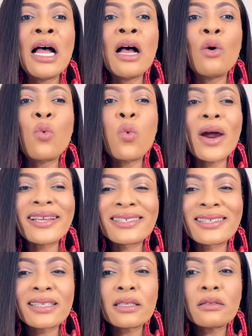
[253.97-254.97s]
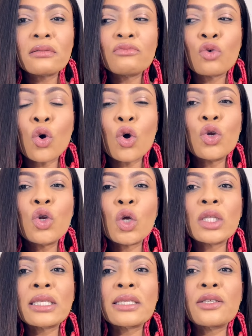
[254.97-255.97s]
worst
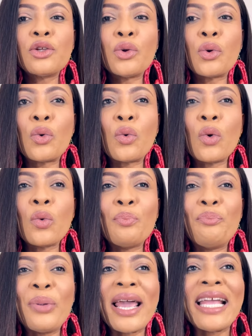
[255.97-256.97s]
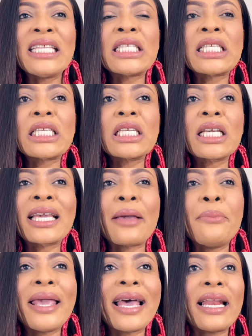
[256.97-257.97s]
coconuts, bent
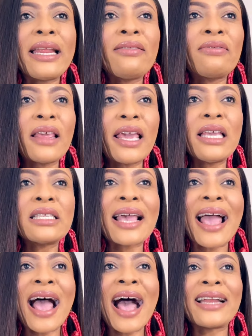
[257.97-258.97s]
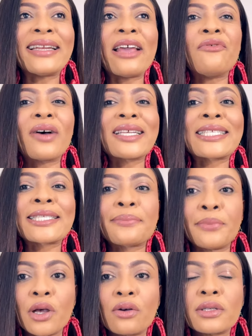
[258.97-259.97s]
chemically things I had ever
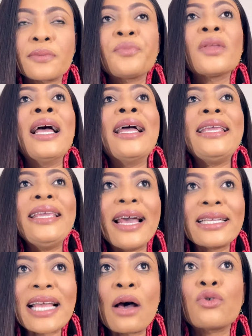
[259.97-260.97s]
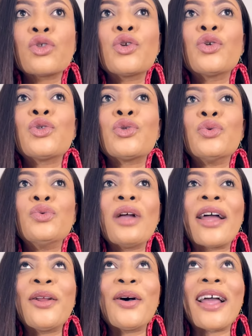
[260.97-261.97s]
smelled. Yes, I was told to,
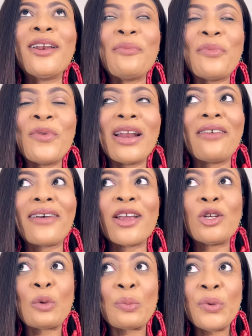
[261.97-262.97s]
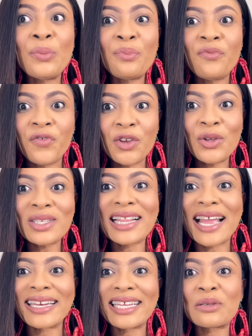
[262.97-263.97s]
I know whenever I do videos
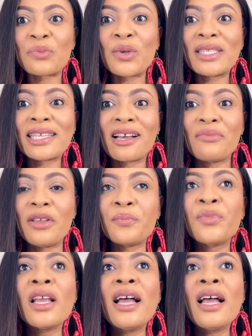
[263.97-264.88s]
like this, people tell me